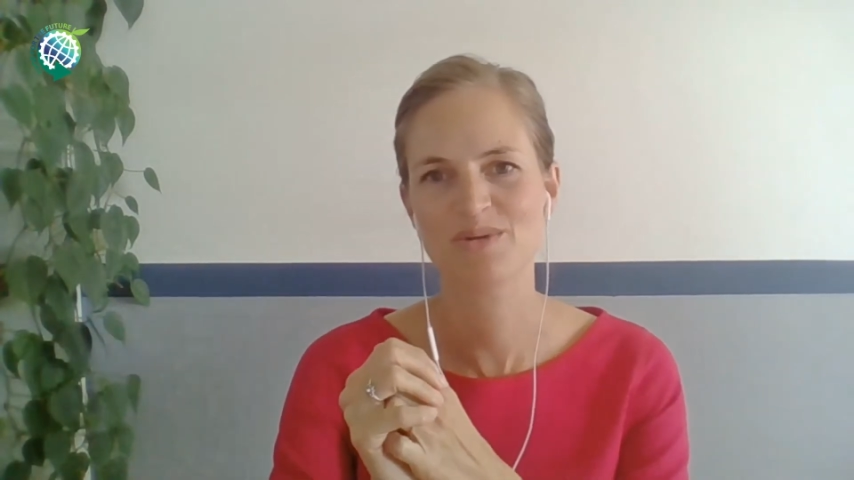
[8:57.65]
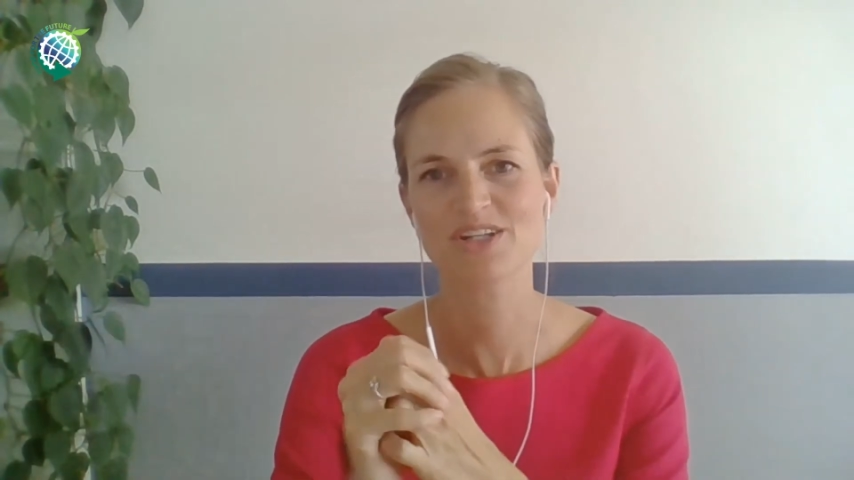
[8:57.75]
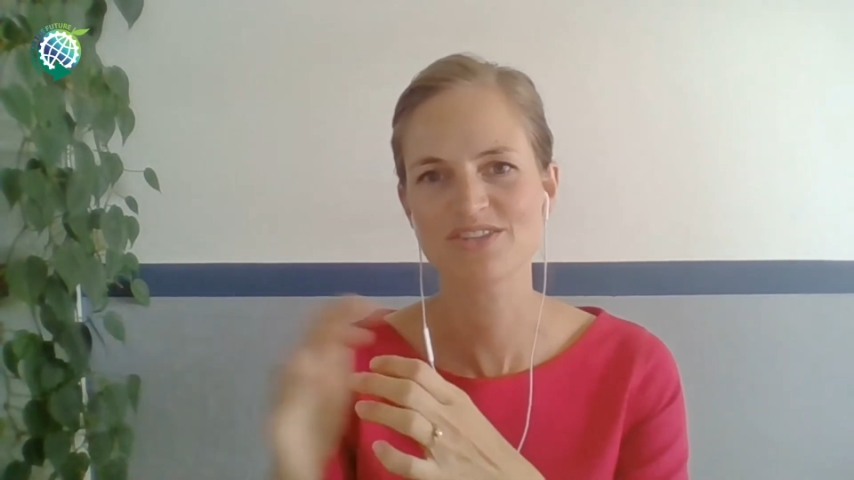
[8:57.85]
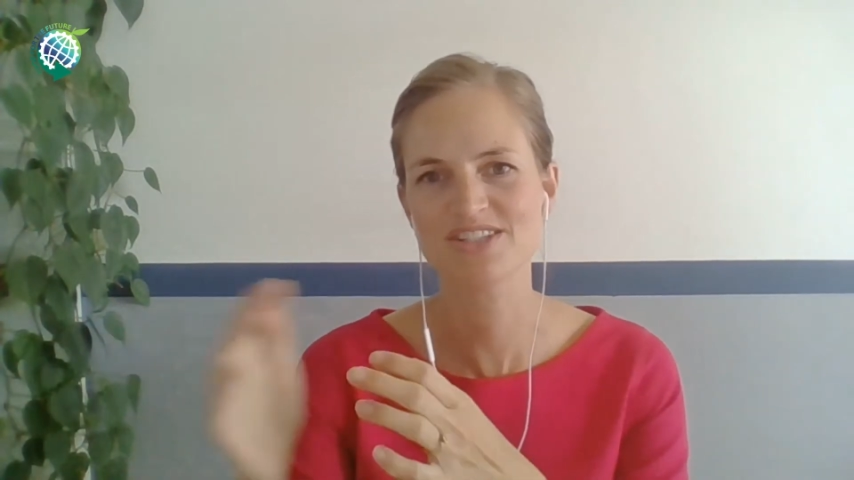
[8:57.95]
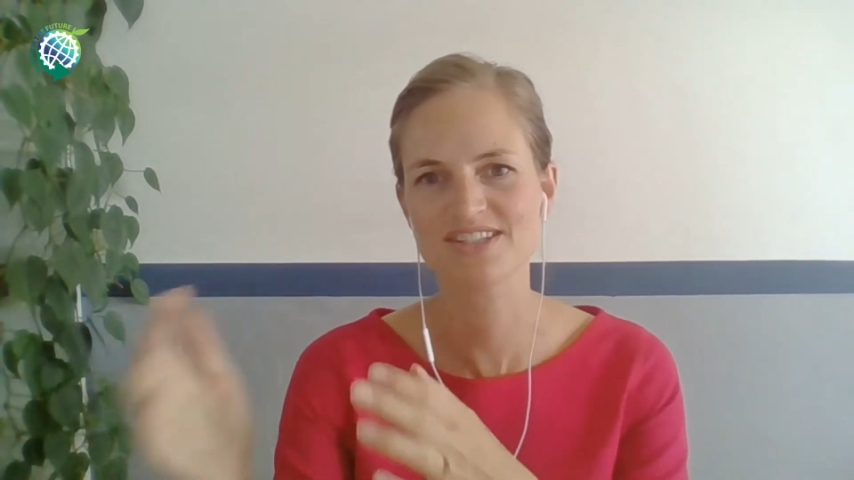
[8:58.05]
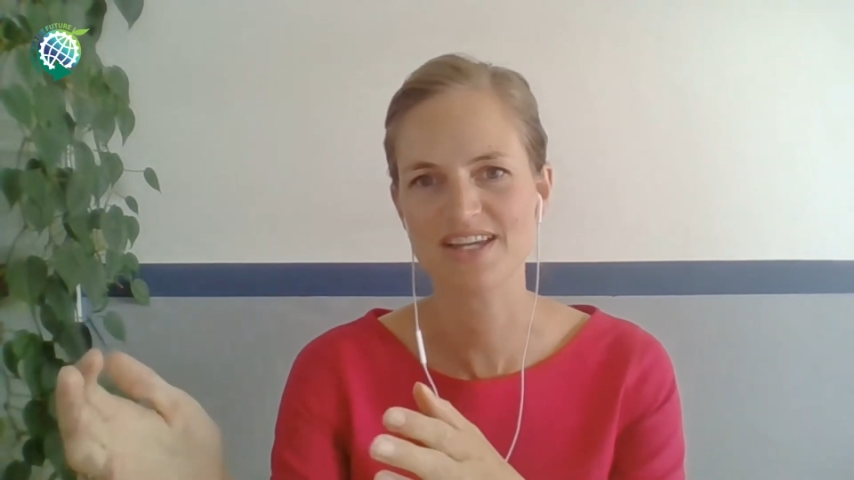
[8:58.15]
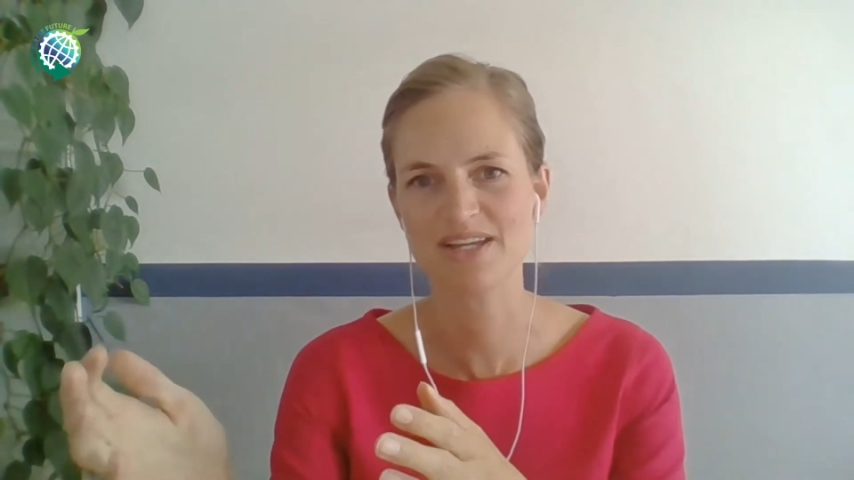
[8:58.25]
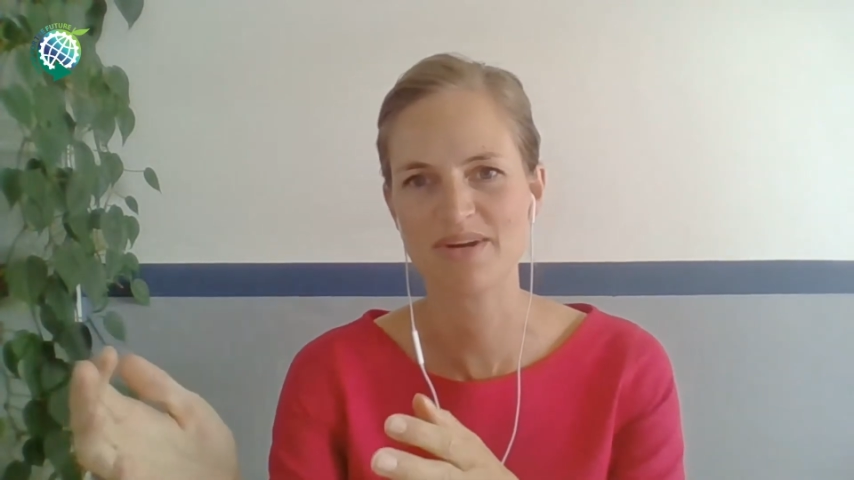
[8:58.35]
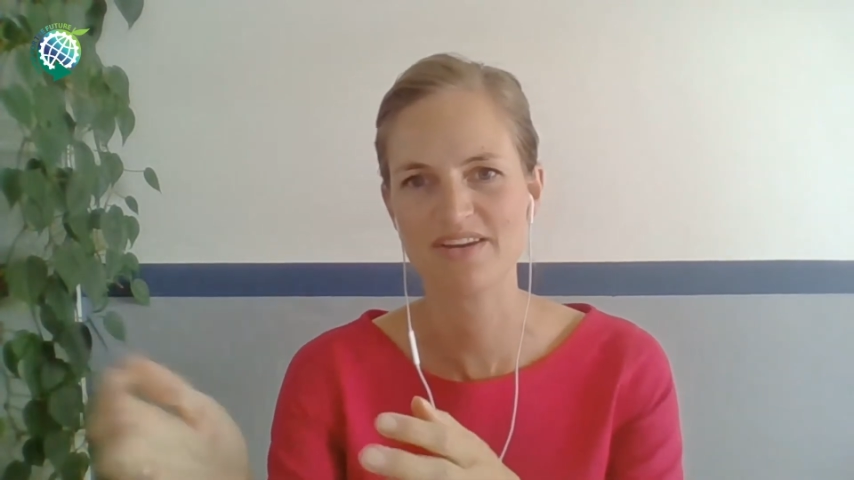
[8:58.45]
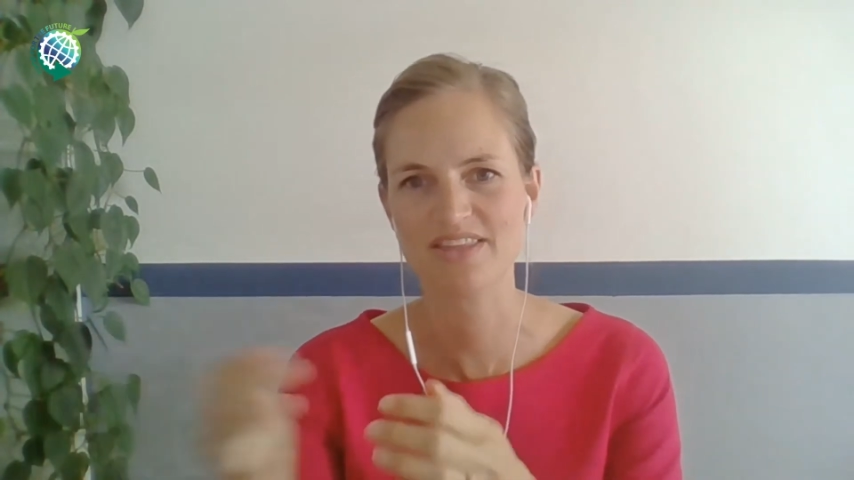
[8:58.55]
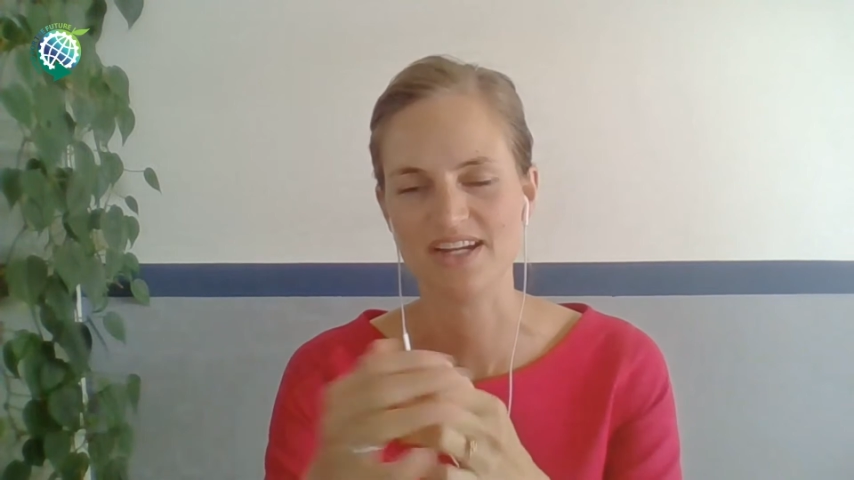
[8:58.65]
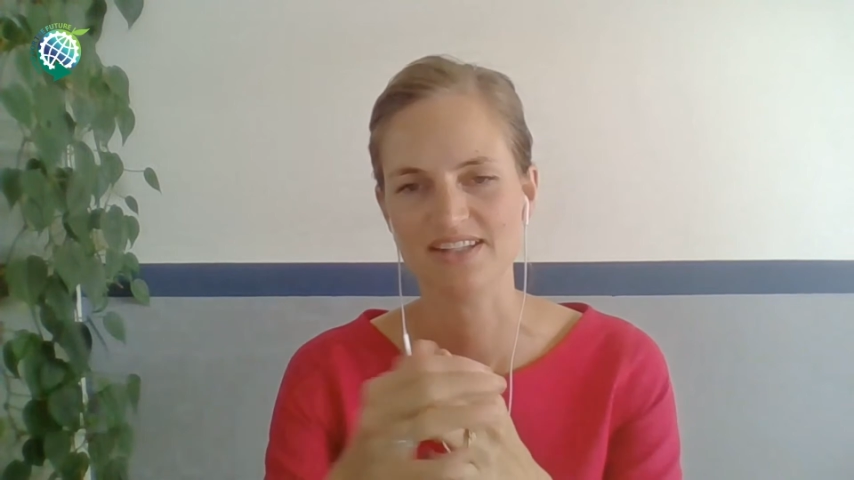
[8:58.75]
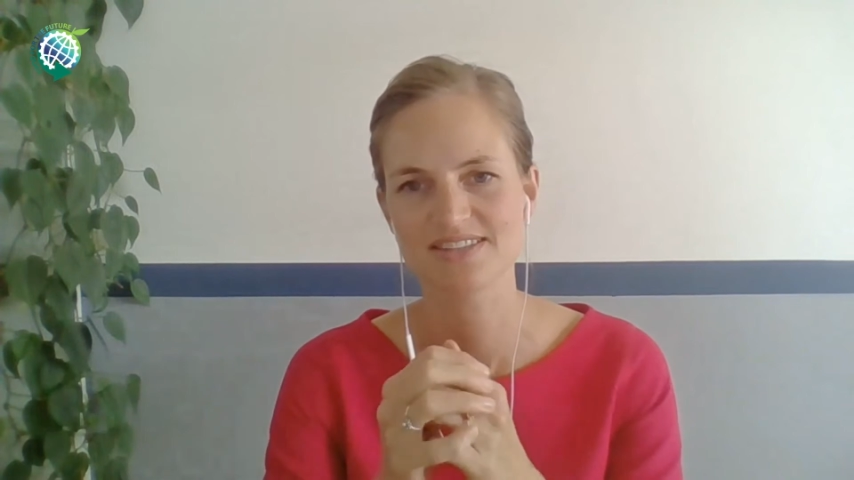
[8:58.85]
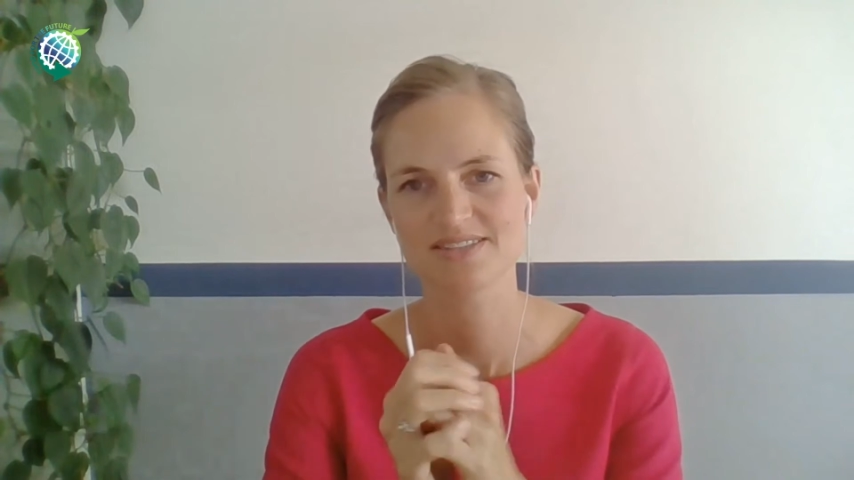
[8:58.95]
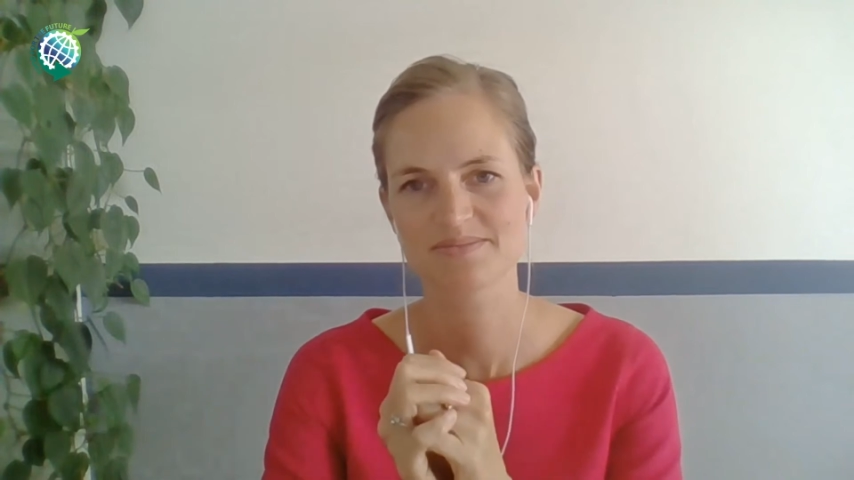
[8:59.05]
what could you say about
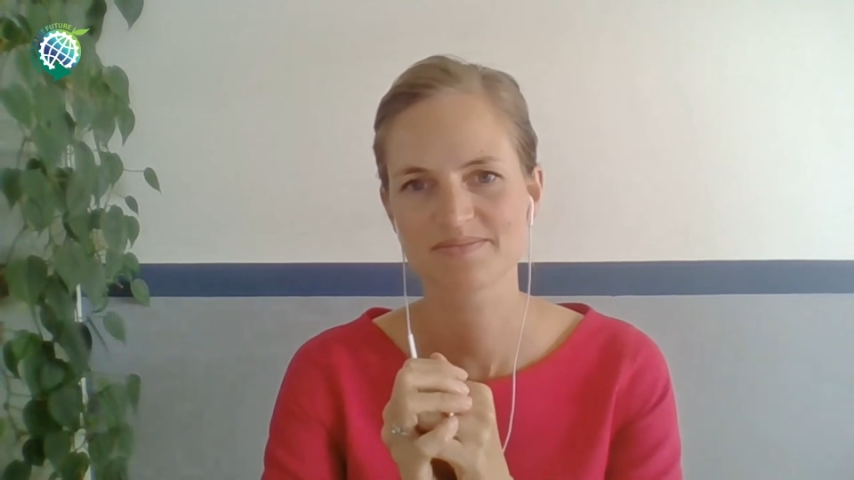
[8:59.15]
that?